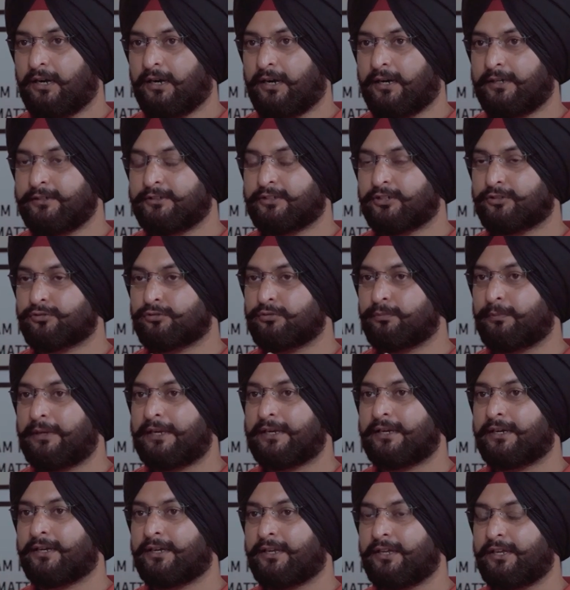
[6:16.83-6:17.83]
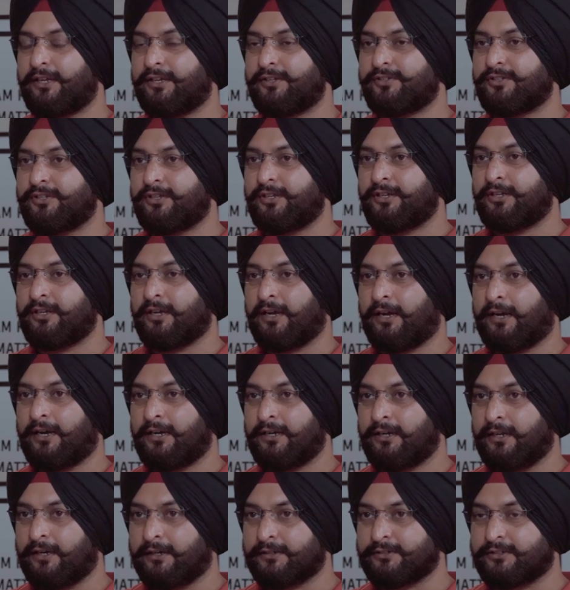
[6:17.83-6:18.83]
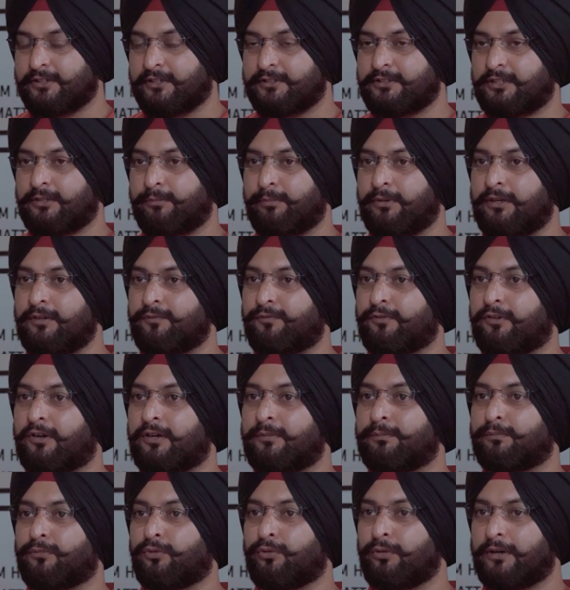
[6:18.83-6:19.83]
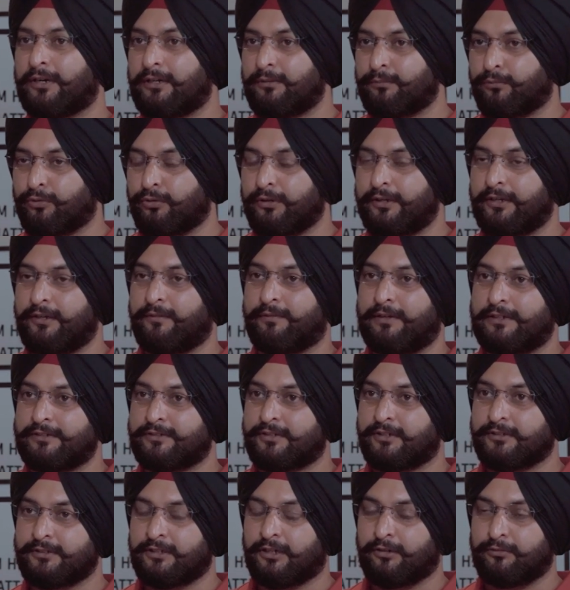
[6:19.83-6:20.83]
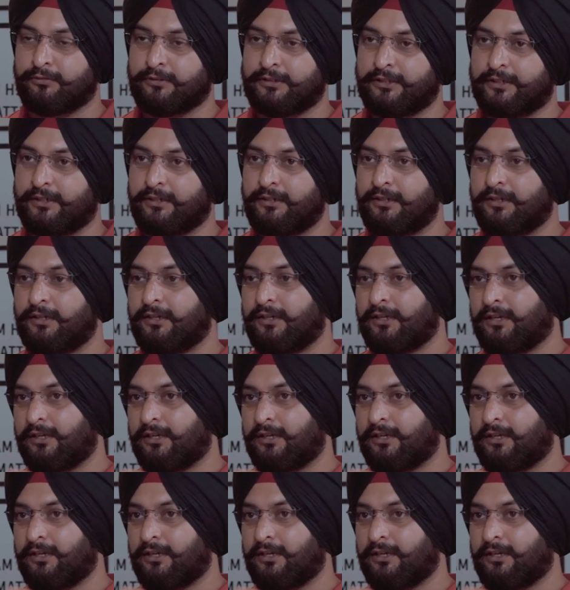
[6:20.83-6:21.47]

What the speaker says: And just to make it easy and accessible for more and more investors out there,